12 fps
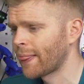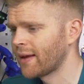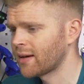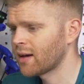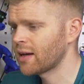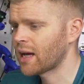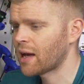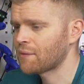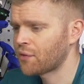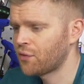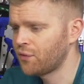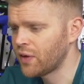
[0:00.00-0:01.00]
and I have
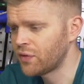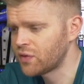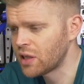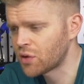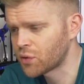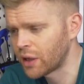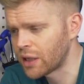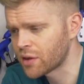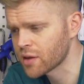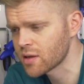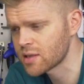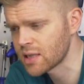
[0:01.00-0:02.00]
a
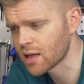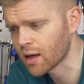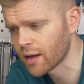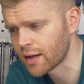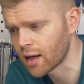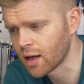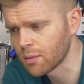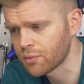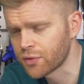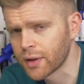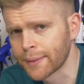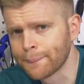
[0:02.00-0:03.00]
53-39 up
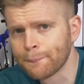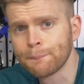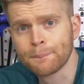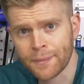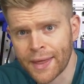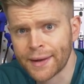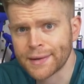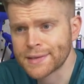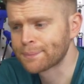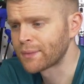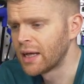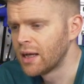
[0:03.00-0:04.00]
front. Thanks.